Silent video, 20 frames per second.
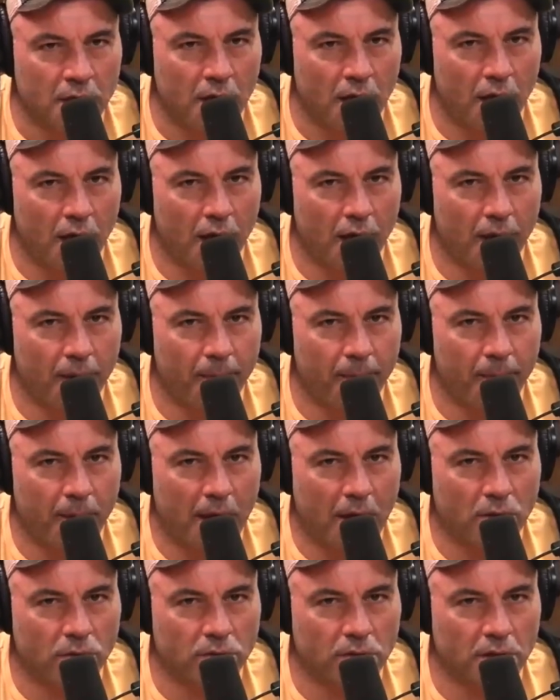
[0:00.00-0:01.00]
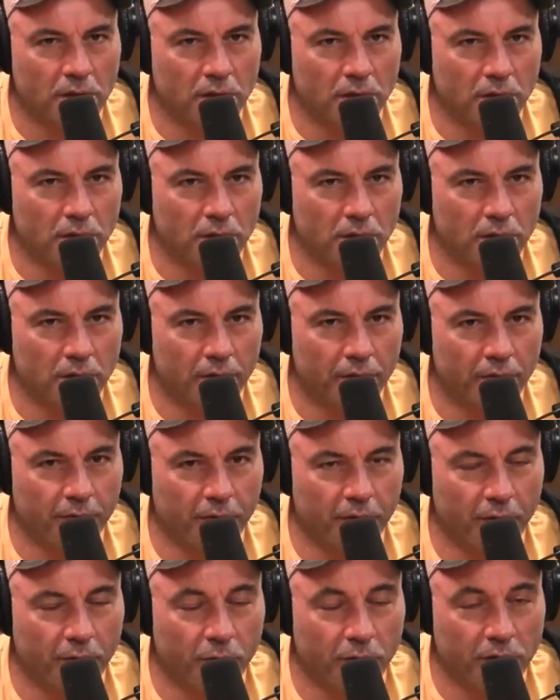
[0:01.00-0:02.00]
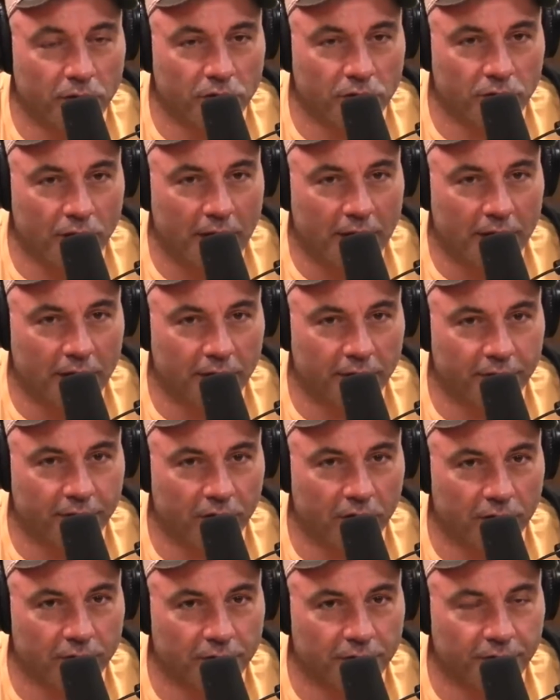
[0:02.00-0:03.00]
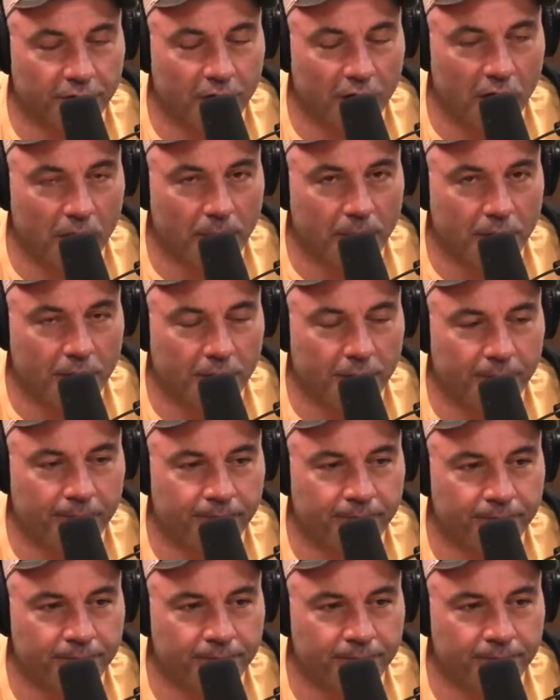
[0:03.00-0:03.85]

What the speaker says: Mount, when the striking involved, is phenomenal.